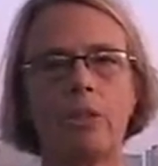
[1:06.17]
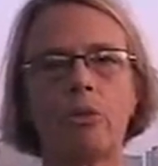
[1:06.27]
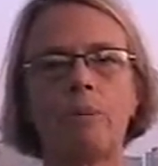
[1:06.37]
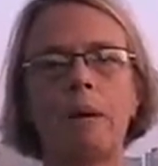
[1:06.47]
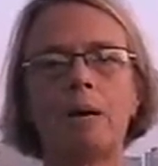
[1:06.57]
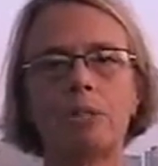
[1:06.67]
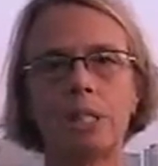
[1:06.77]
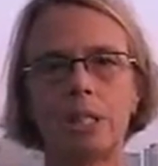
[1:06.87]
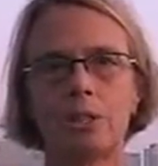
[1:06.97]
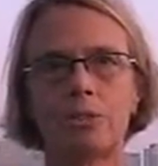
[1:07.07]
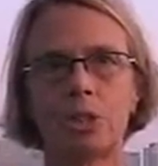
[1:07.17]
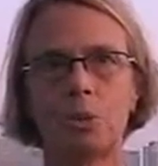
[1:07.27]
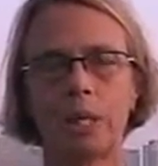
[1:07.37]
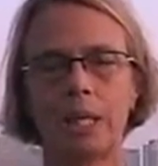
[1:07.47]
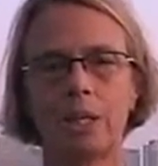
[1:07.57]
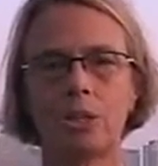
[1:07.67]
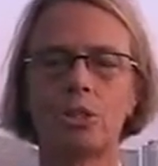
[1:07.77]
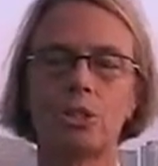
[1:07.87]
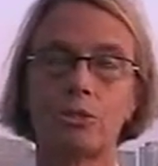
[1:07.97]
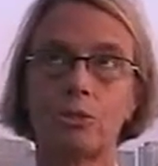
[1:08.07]
3 pounds a year for 20
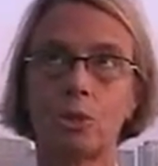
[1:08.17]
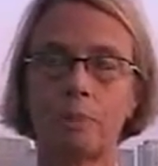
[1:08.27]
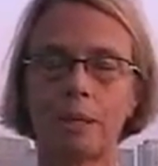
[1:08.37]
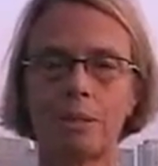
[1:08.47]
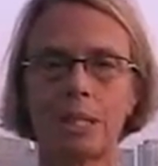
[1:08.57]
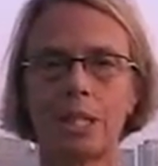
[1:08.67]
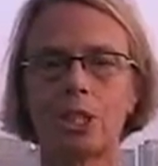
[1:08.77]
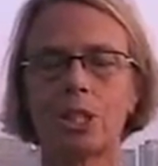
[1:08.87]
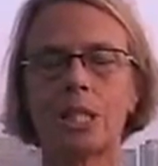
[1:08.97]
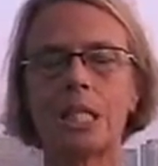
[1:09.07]
years or 4 pounds a year.